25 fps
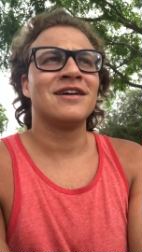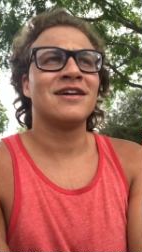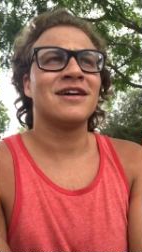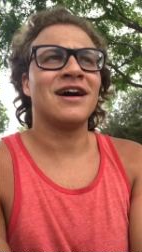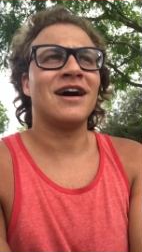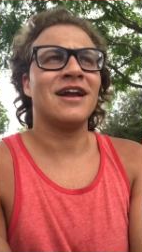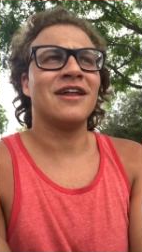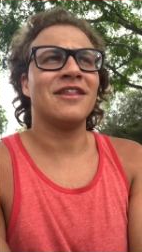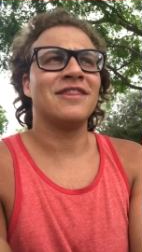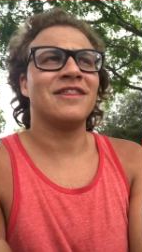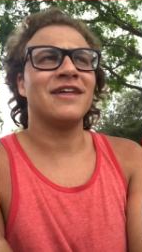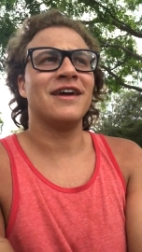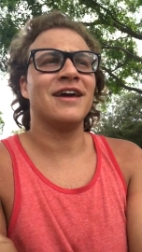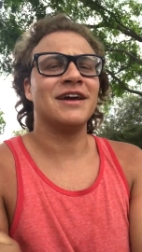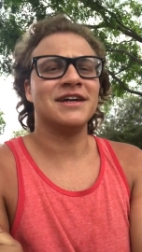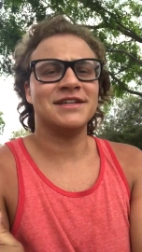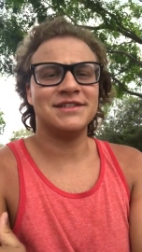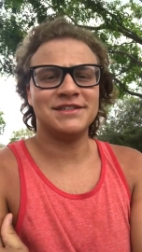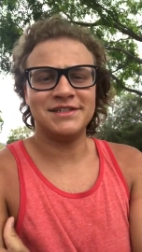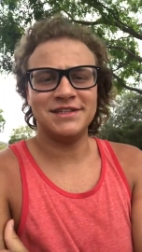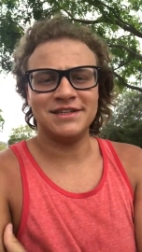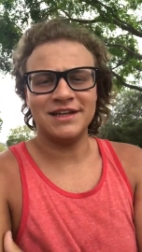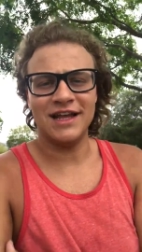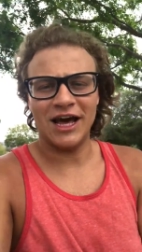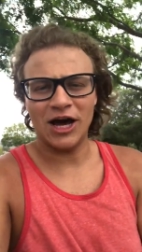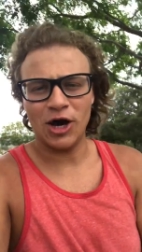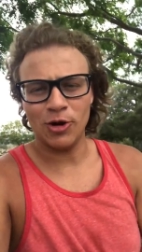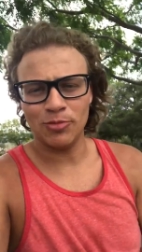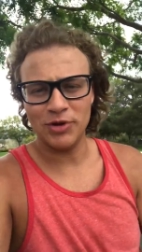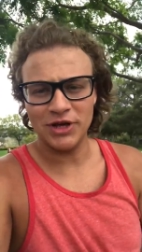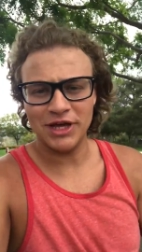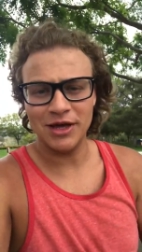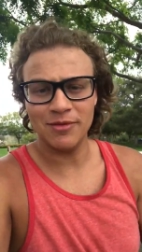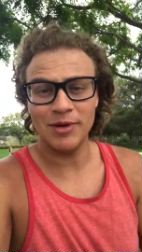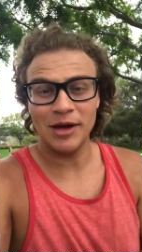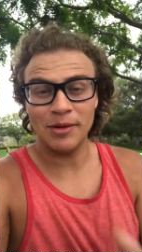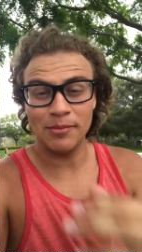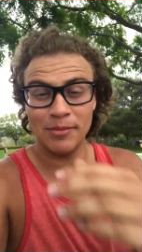kind of thing has helped
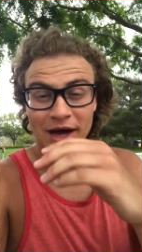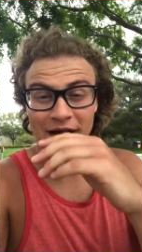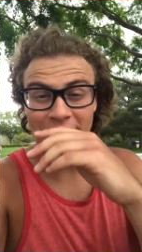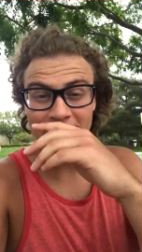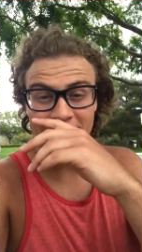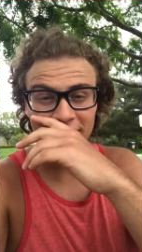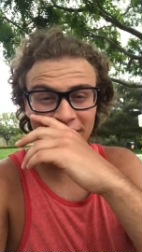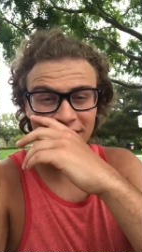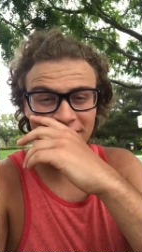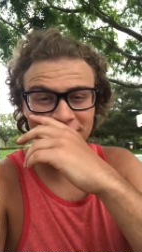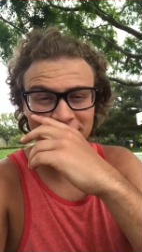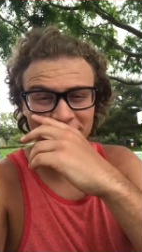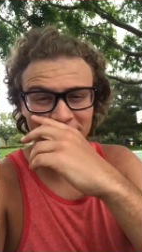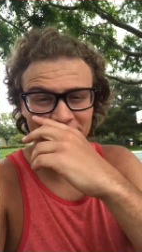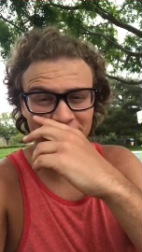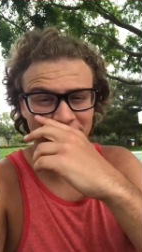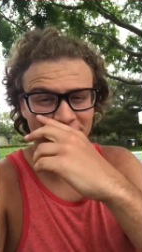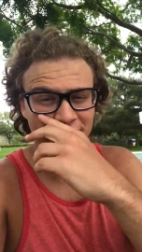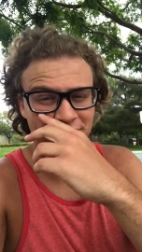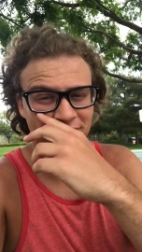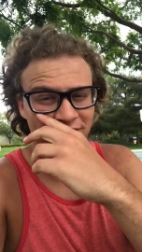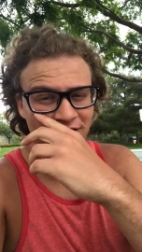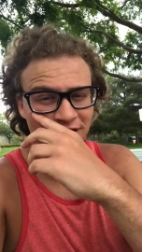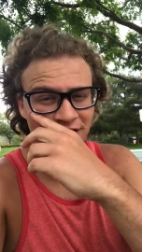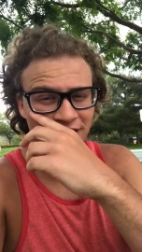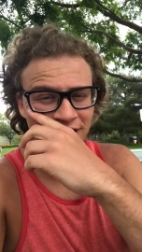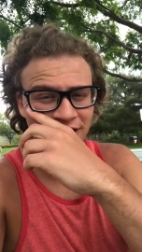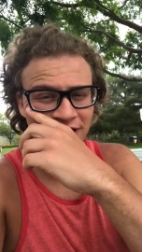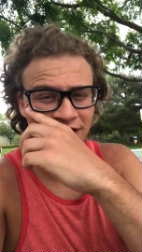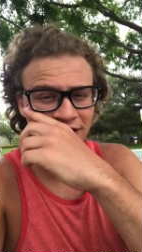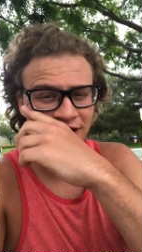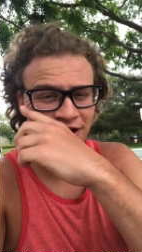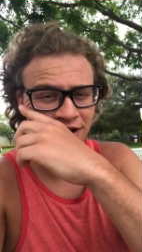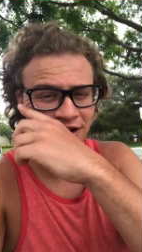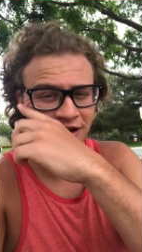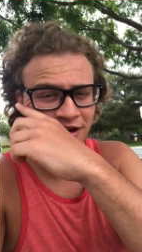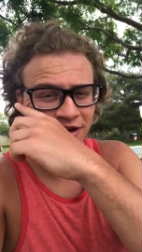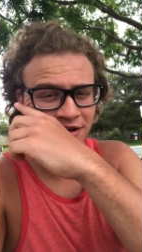to get my mind off of
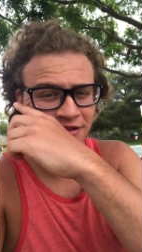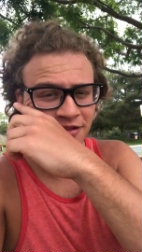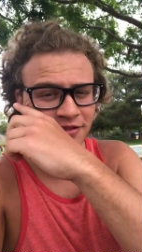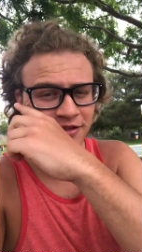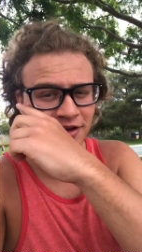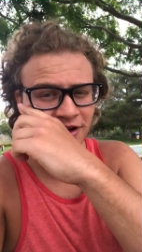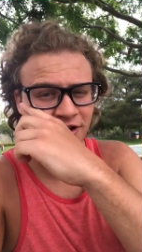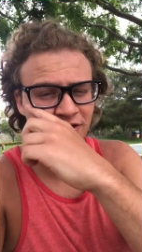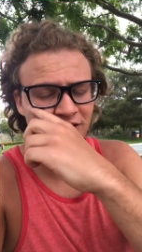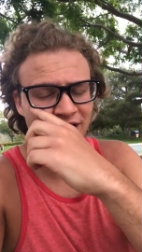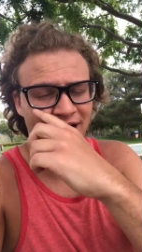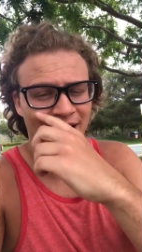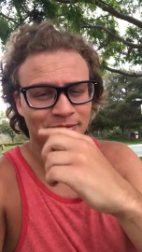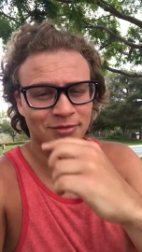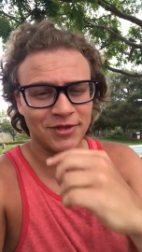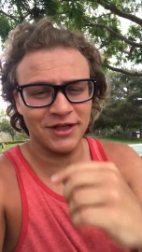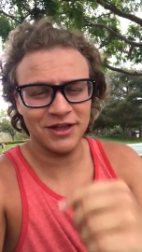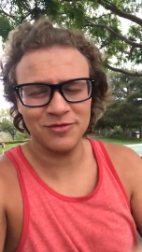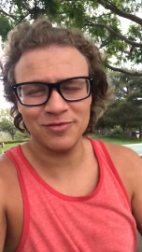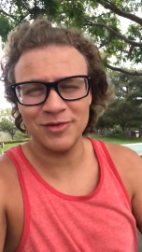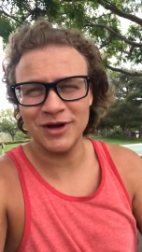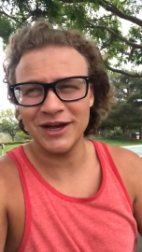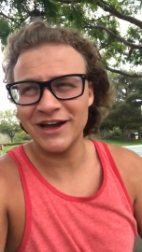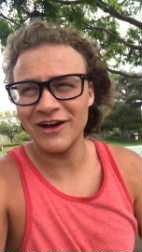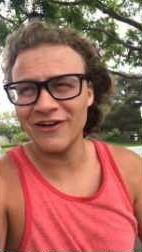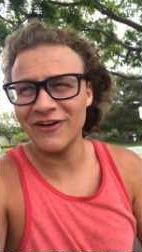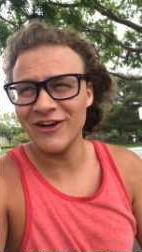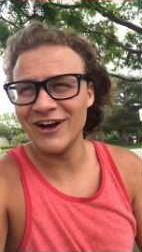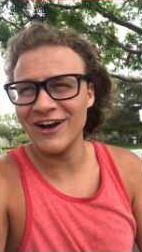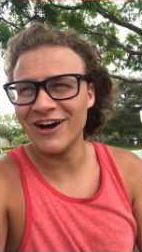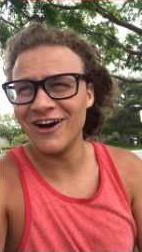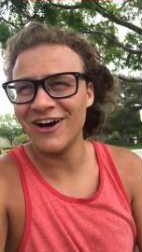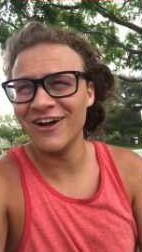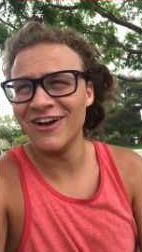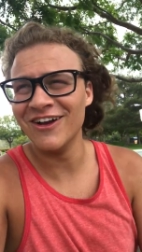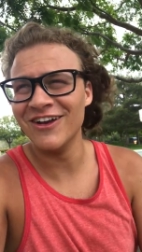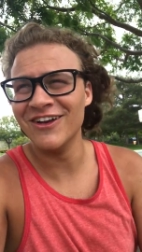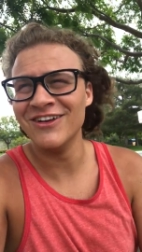the crap that's been going
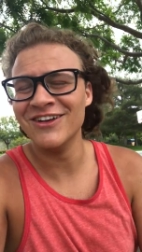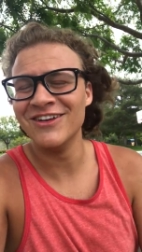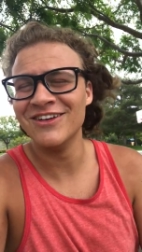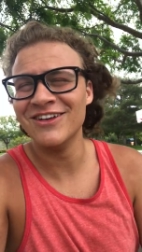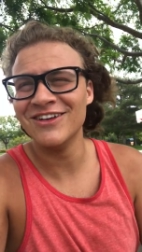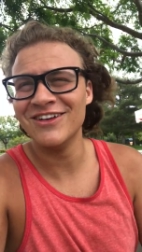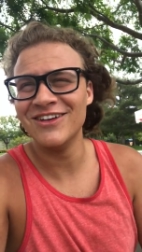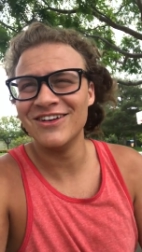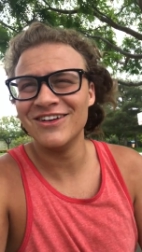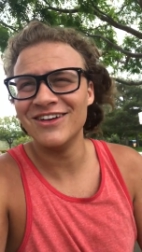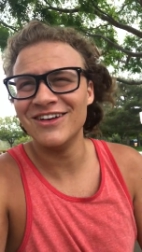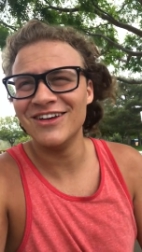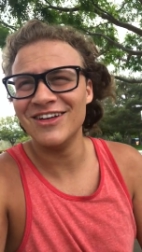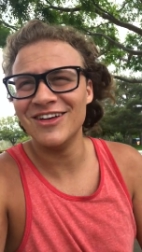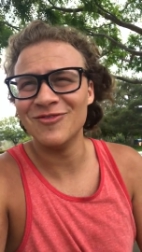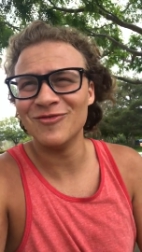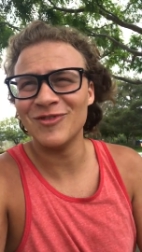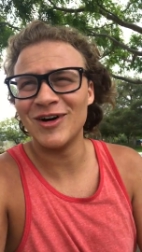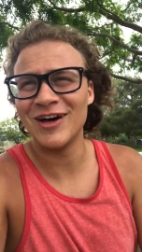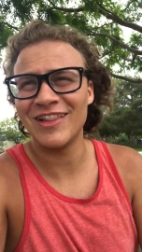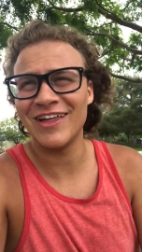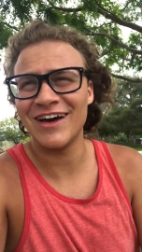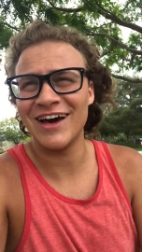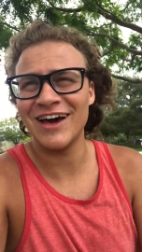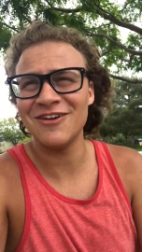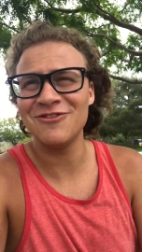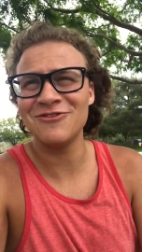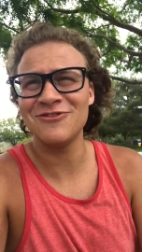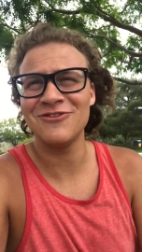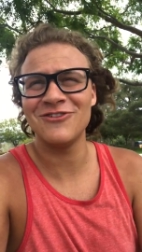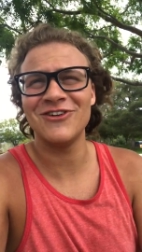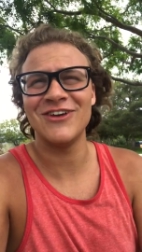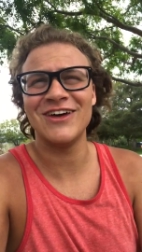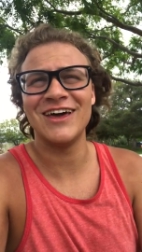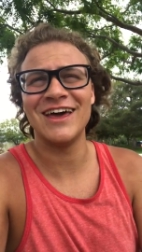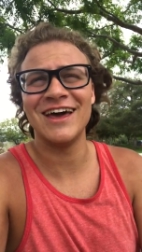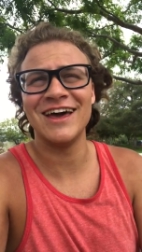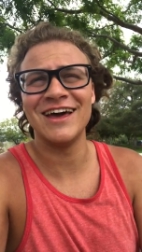on in my life
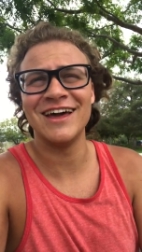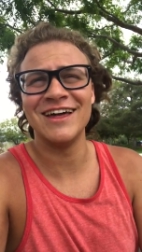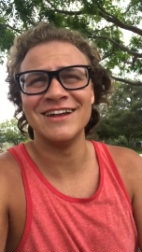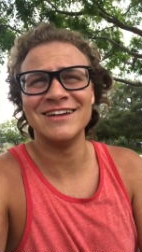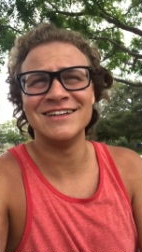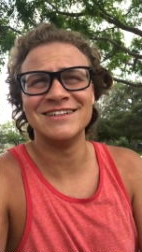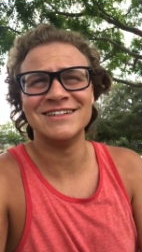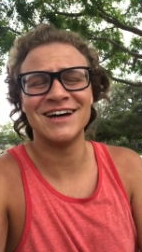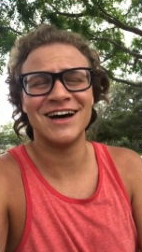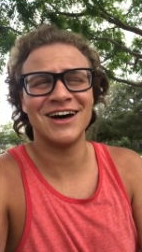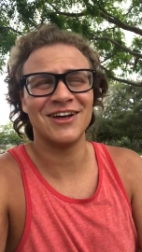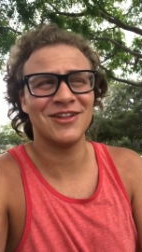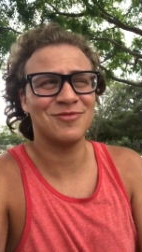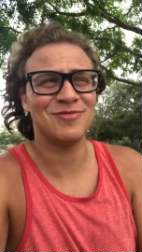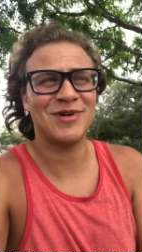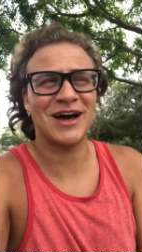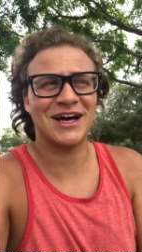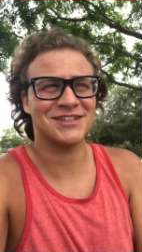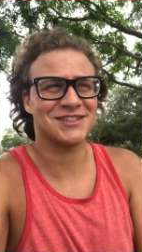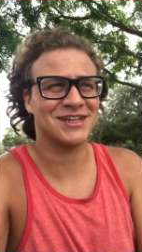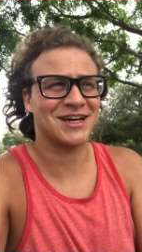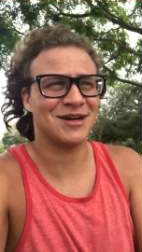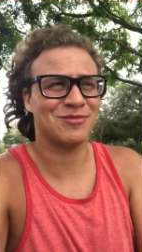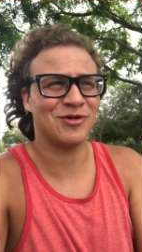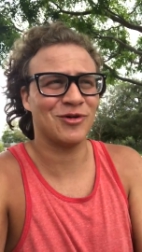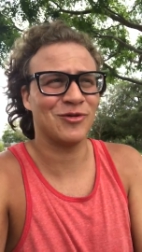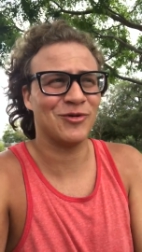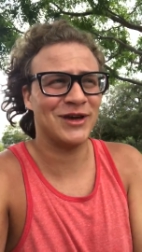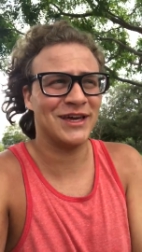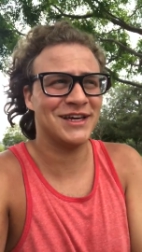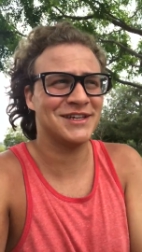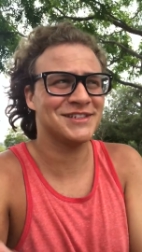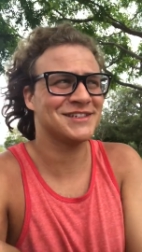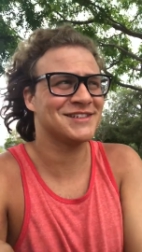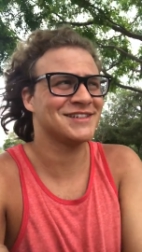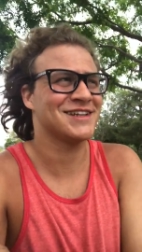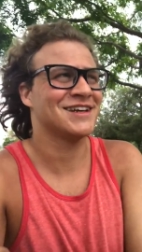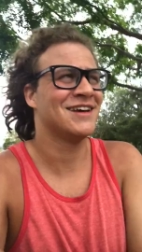and the past couple
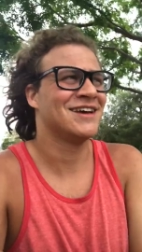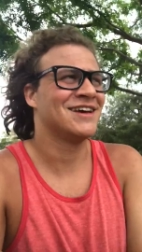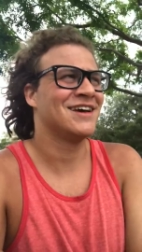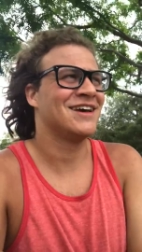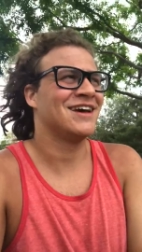weeks,